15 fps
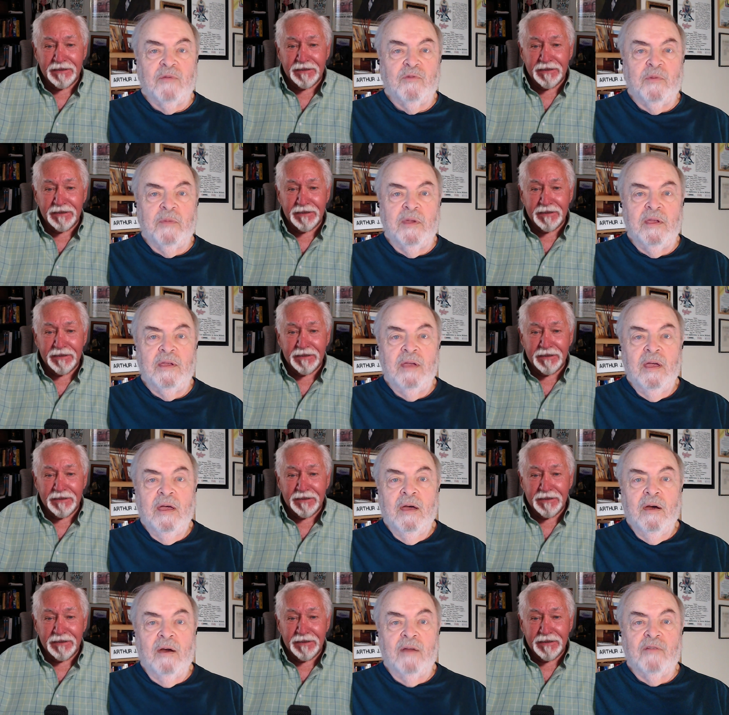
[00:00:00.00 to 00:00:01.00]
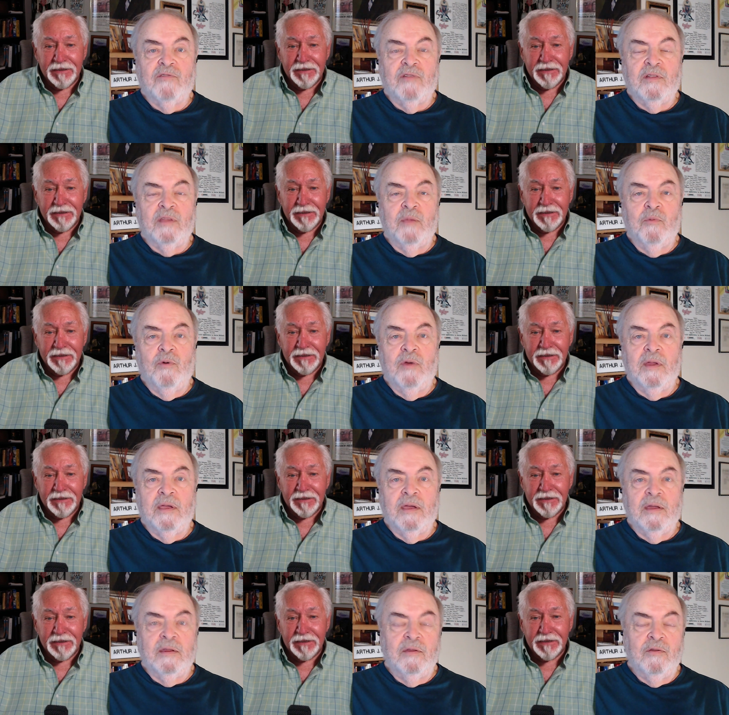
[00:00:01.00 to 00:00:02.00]
Speaker 1: would be on a Sunday morning
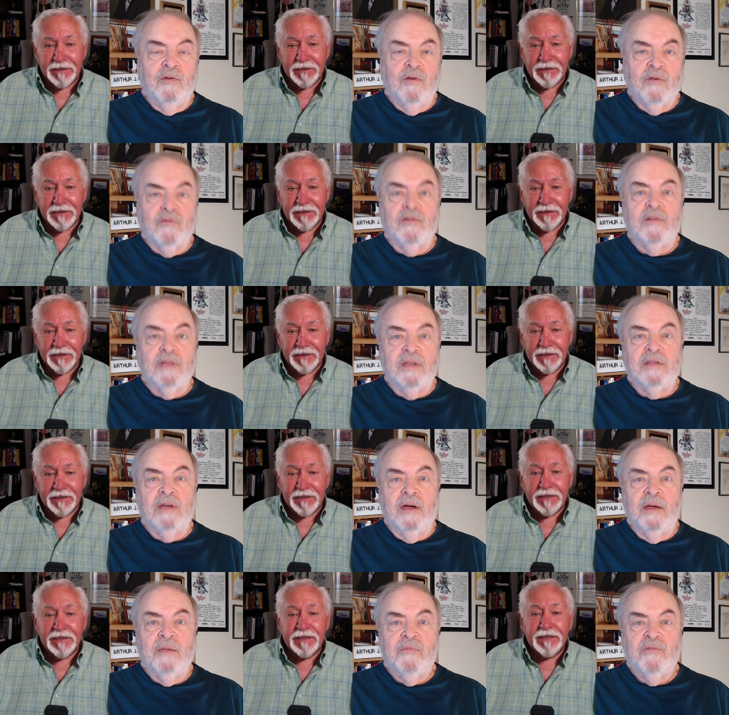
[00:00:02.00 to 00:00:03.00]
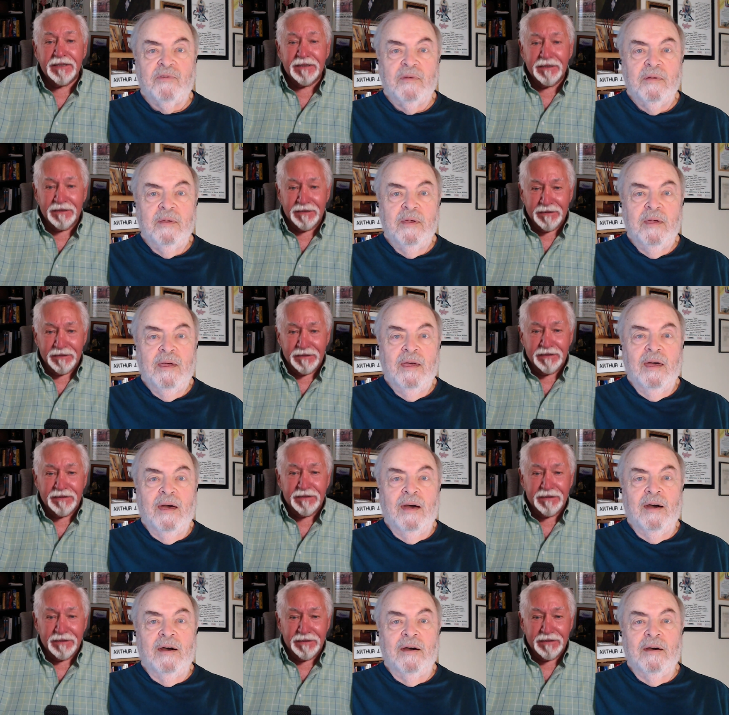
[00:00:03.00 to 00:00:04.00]
get a New York Sunday Times,
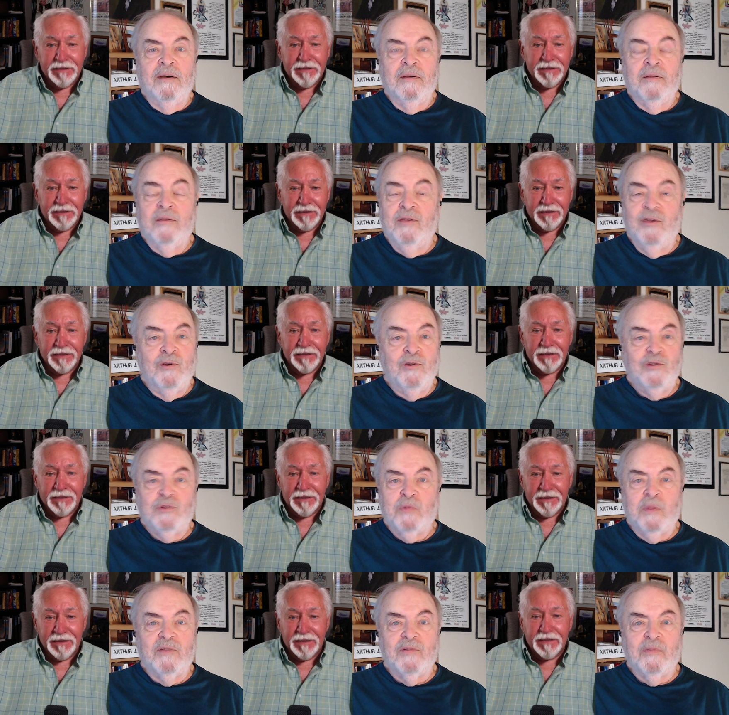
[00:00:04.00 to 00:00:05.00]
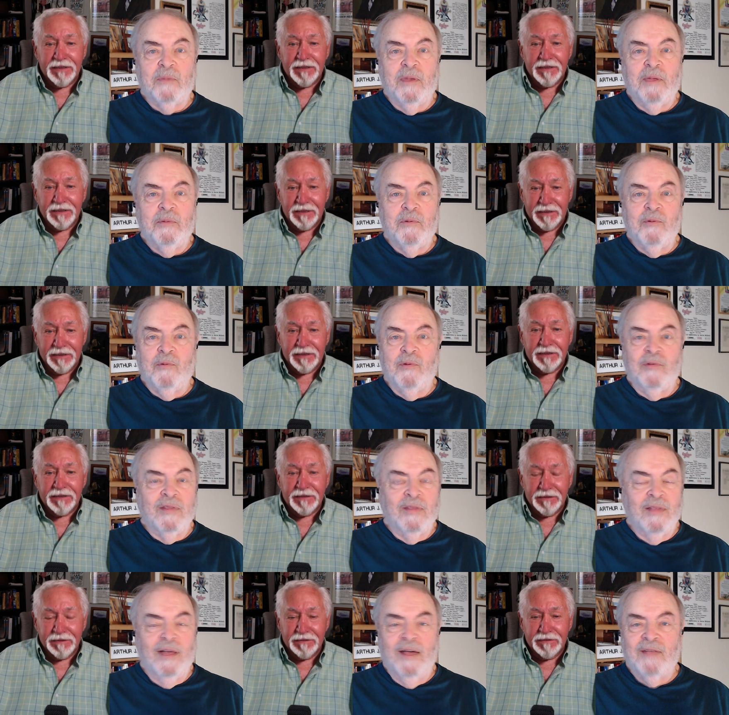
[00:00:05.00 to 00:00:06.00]
uh, huge piece of paper with
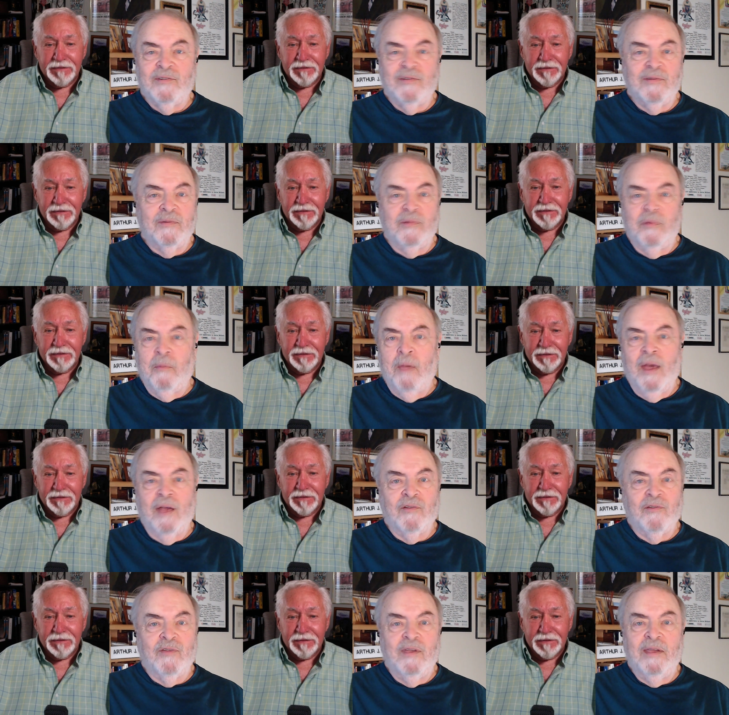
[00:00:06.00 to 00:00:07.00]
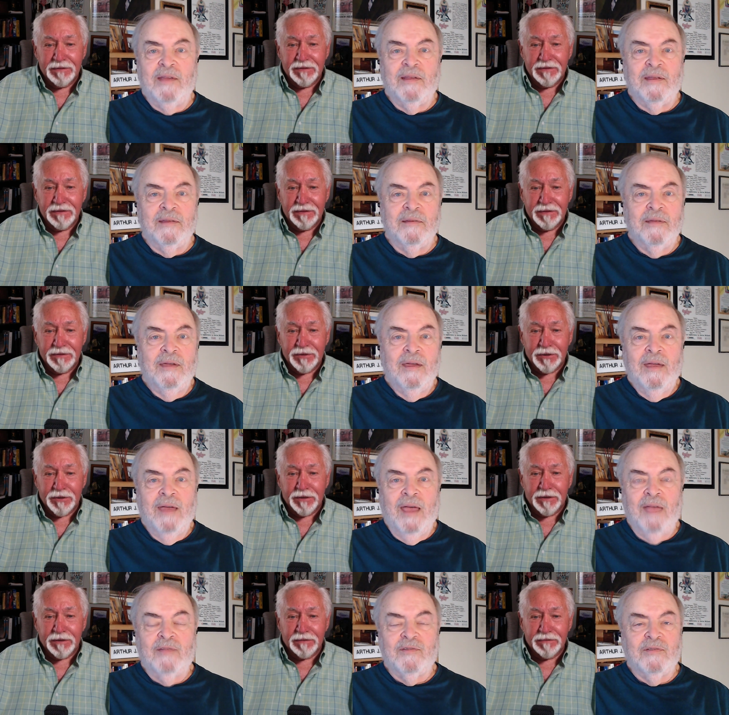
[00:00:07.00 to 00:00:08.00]
lots of the magazine and
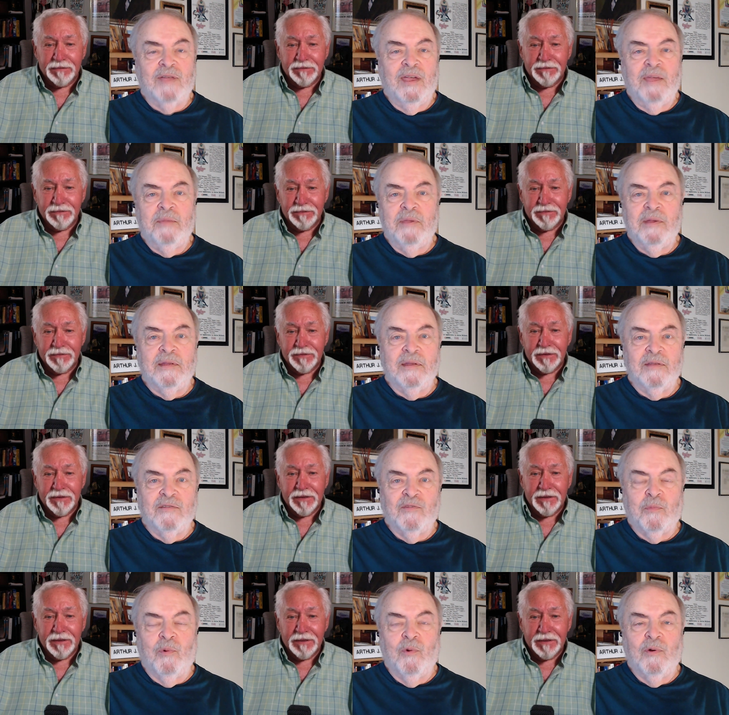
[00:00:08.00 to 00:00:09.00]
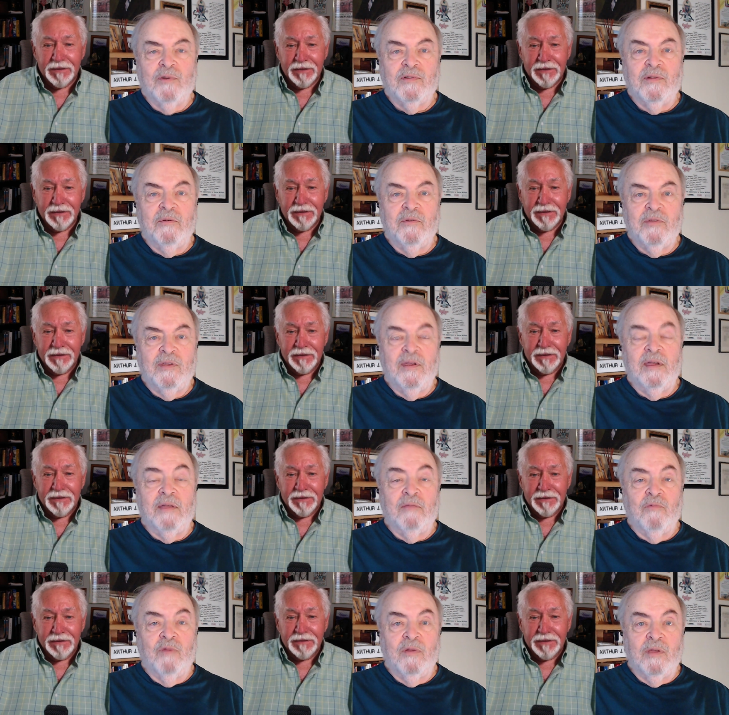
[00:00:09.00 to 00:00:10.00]
entertainment sure. and sports and everything,
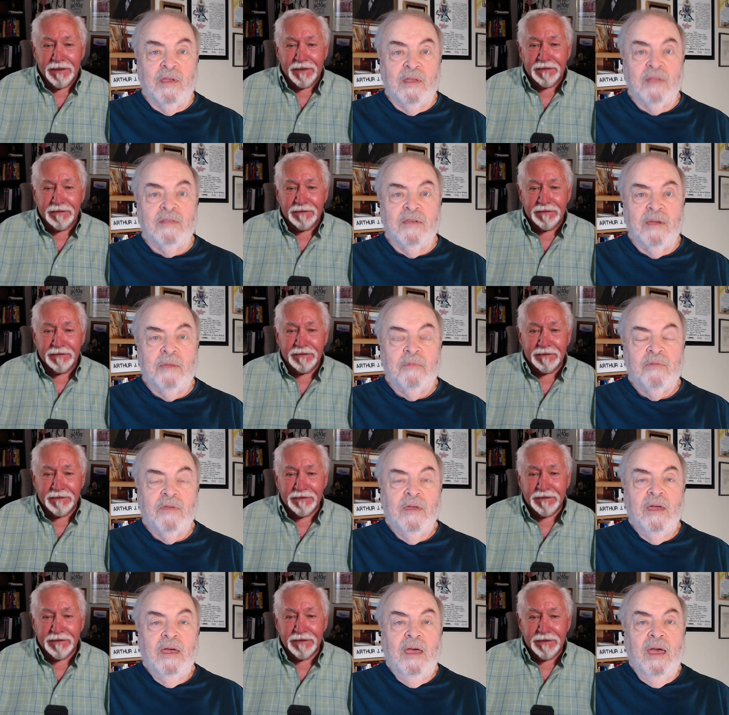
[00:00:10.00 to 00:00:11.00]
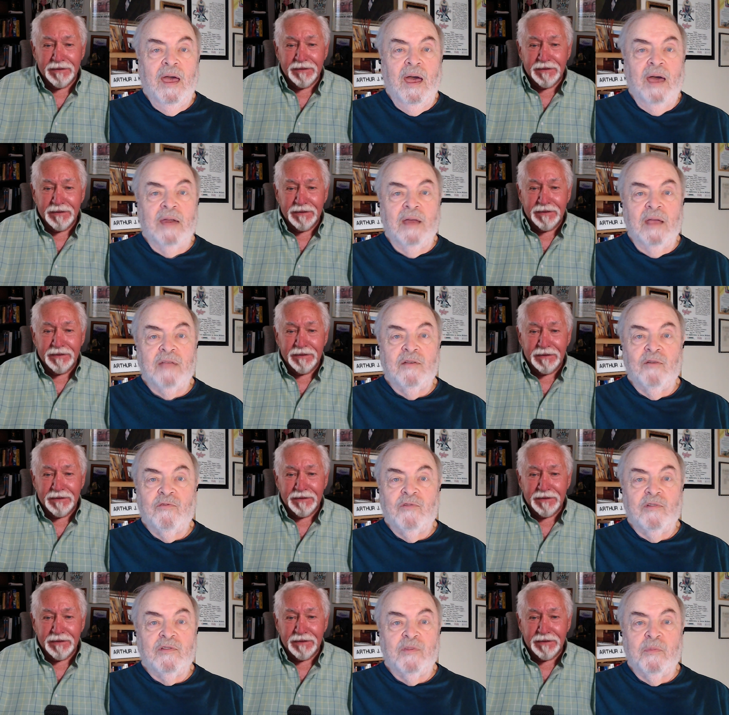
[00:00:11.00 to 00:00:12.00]
and really in depth. Yeah and I'd go
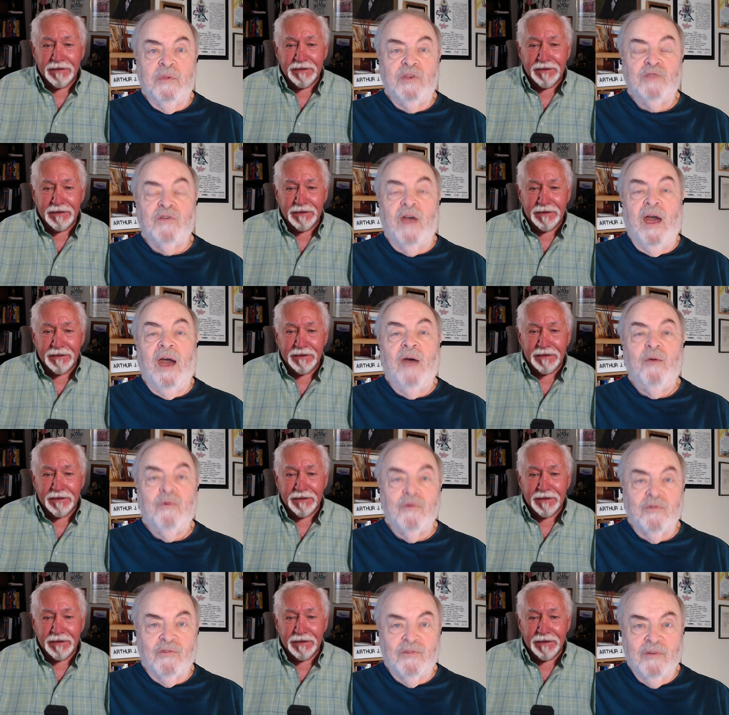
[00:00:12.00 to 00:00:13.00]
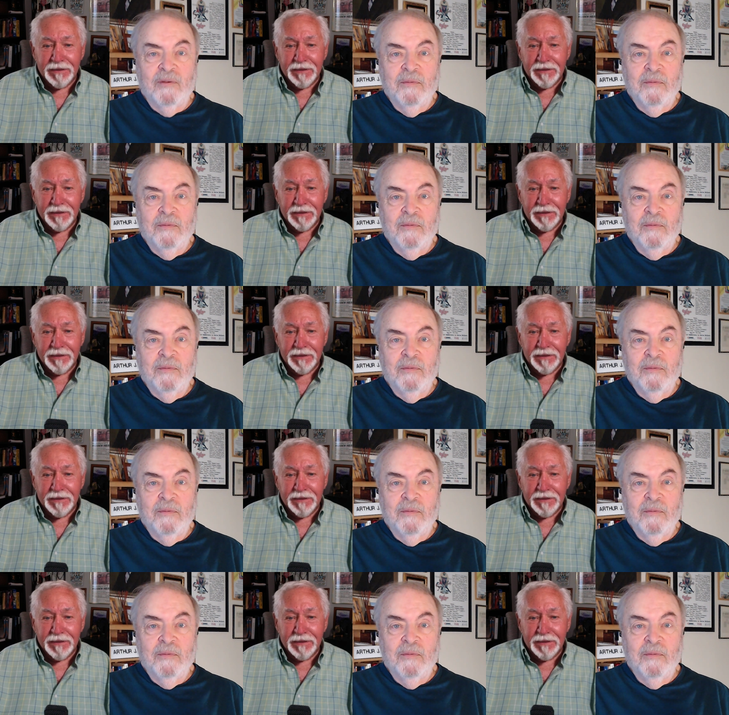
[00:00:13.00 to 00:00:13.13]
sit at the beach for hours.